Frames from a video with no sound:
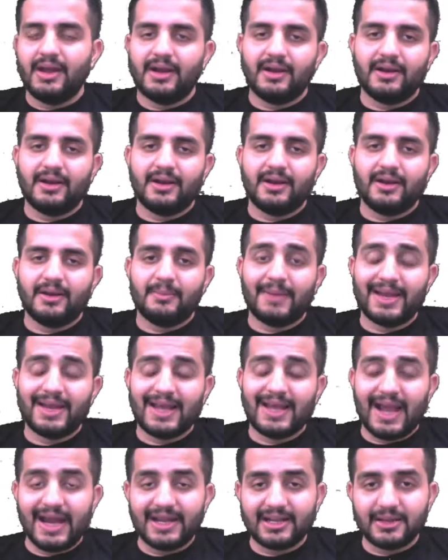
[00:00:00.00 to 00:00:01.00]
my
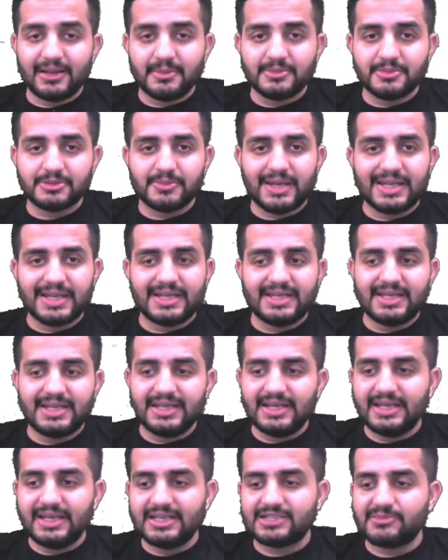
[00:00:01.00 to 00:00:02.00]
items, my
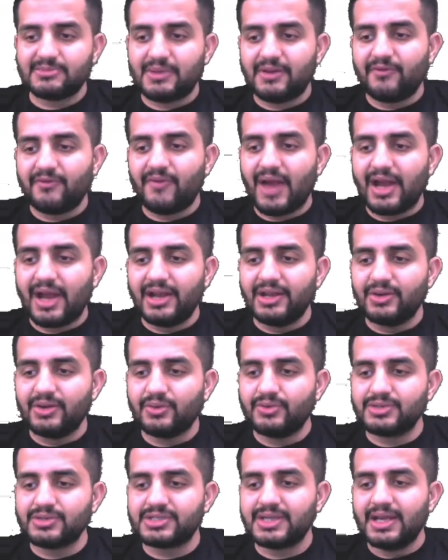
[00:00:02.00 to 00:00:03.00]
keys, my
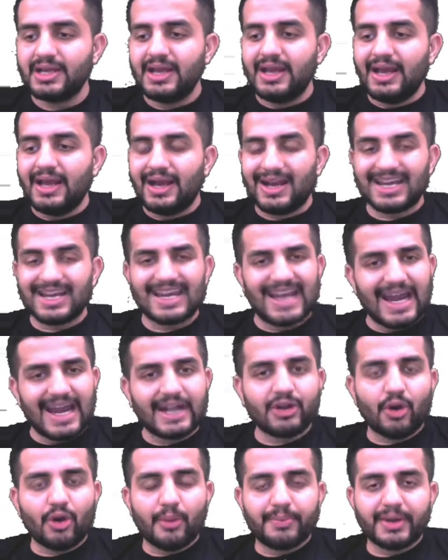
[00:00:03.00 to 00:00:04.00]
values, a
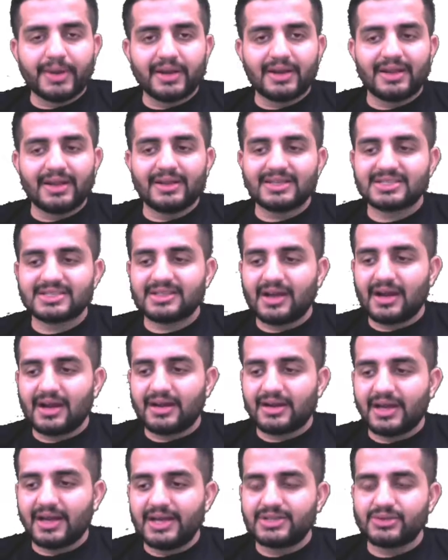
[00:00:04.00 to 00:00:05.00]
get operator at the
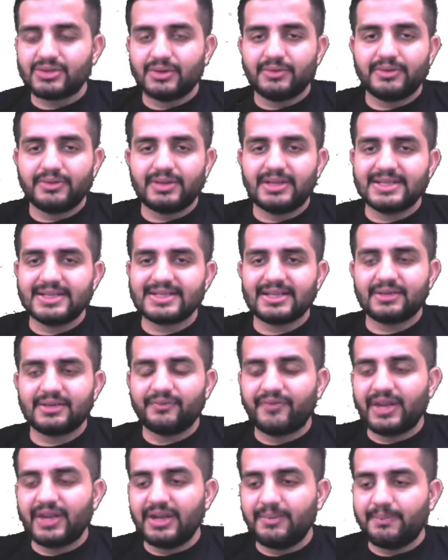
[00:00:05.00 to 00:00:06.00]
start, right? So these are the
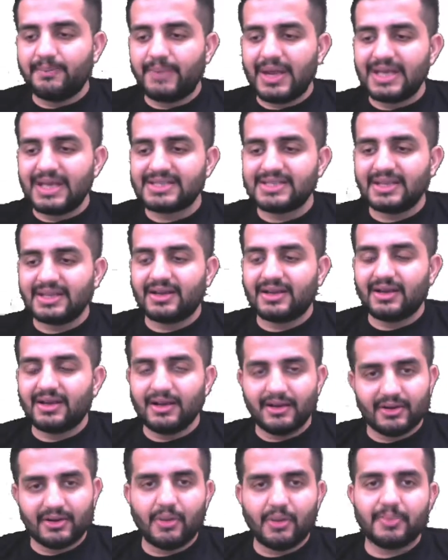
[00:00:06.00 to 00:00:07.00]
very basic
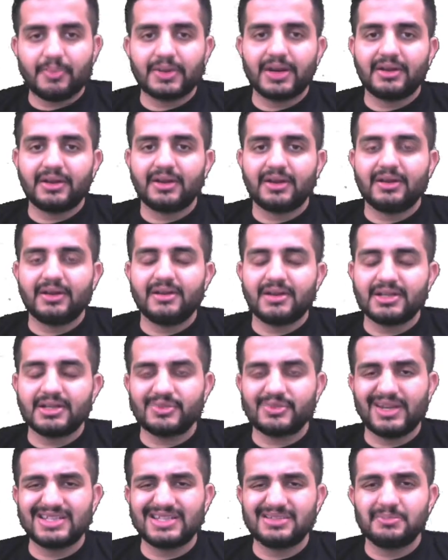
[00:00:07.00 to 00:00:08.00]
clear operator. Clear is
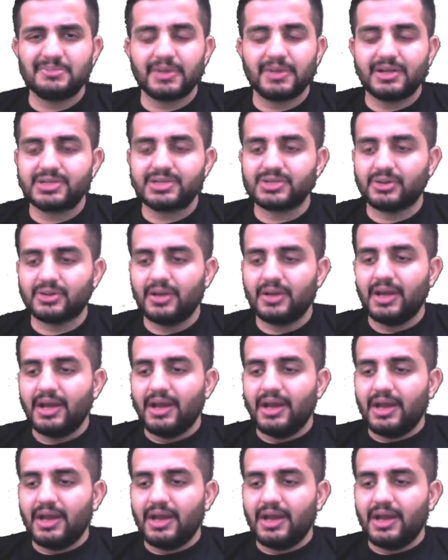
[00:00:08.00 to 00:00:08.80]
very simple. So